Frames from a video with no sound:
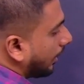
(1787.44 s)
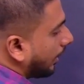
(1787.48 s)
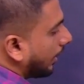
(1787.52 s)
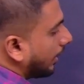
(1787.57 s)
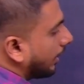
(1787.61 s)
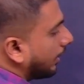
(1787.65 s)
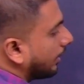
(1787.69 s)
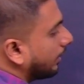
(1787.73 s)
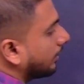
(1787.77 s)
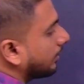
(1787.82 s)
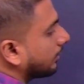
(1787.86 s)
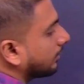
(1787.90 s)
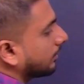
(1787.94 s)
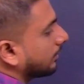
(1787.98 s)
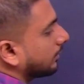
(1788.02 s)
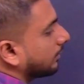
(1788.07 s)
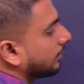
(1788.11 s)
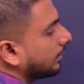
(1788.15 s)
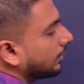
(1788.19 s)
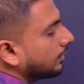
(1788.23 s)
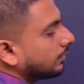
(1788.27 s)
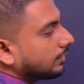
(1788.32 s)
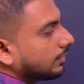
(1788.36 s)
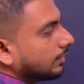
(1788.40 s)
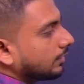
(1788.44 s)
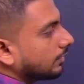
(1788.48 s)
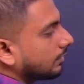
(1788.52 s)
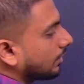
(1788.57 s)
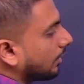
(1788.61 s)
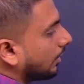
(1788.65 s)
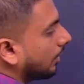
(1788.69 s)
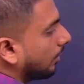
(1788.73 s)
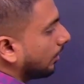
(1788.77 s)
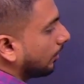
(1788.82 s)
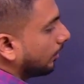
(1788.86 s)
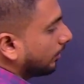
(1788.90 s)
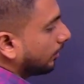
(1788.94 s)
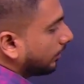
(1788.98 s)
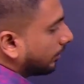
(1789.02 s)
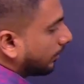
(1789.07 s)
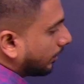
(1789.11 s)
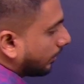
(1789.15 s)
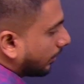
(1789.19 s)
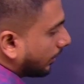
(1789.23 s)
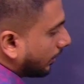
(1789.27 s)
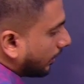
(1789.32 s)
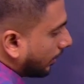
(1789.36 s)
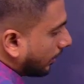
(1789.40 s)
and this is how
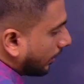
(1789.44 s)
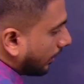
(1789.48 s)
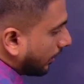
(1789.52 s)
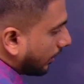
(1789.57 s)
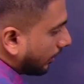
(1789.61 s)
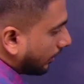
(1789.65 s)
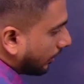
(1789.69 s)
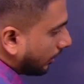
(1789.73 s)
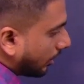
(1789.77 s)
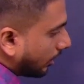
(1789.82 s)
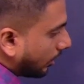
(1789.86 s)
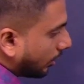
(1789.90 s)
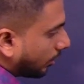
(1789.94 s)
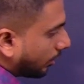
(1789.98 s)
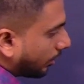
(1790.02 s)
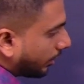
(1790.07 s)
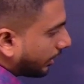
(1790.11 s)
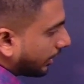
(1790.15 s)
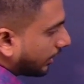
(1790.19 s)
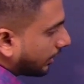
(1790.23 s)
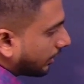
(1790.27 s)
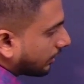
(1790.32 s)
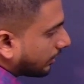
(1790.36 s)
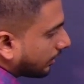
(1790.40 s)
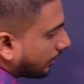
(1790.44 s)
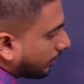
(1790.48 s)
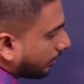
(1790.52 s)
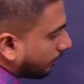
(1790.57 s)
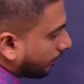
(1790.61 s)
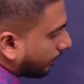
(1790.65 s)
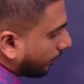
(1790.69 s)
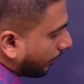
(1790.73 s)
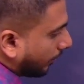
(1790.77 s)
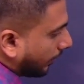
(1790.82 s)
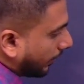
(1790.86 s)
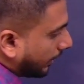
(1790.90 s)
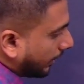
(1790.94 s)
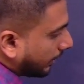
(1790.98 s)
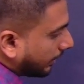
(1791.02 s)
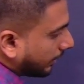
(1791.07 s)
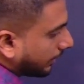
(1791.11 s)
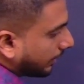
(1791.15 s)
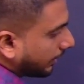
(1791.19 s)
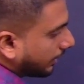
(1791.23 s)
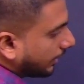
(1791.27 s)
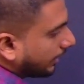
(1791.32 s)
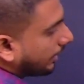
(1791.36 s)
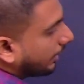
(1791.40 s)
the notation for
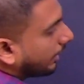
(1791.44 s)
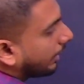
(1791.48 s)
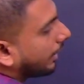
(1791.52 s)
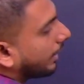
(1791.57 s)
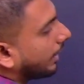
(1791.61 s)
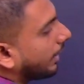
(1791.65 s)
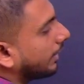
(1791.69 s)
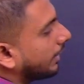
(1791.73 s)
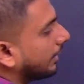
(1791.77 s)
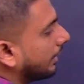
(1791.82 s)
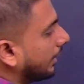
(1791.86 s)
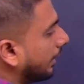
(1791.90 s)
an